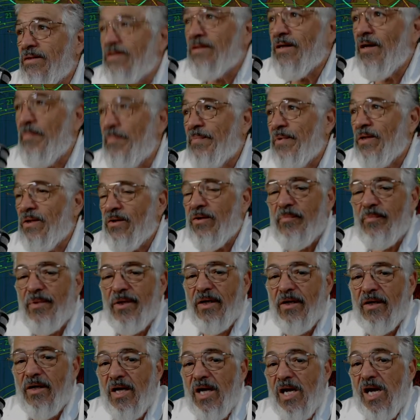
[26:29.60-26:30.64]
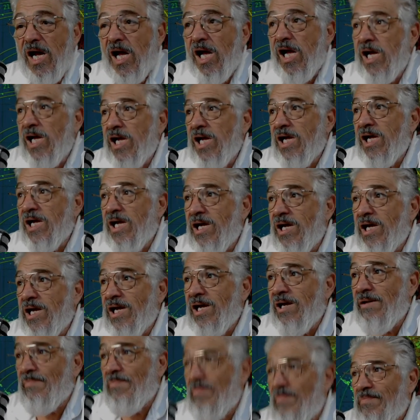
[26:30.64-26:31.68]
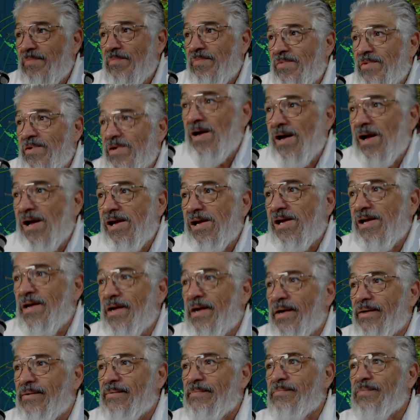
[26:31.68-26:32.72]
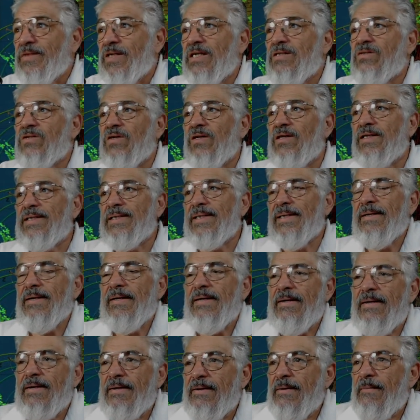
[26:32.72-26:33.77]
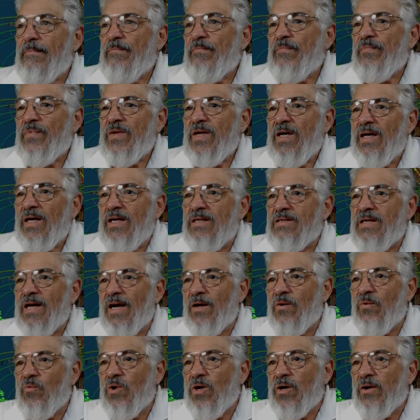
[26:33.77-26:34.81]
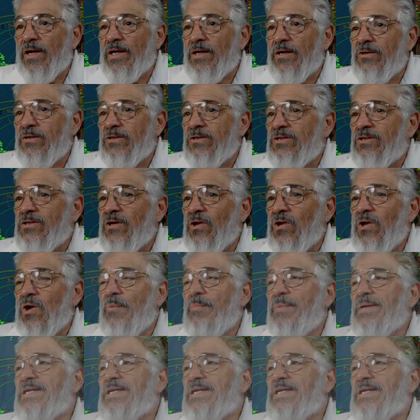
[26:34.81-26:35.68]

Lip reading: it up a little bit. There, that's good. It's not going to work when I go to solo, but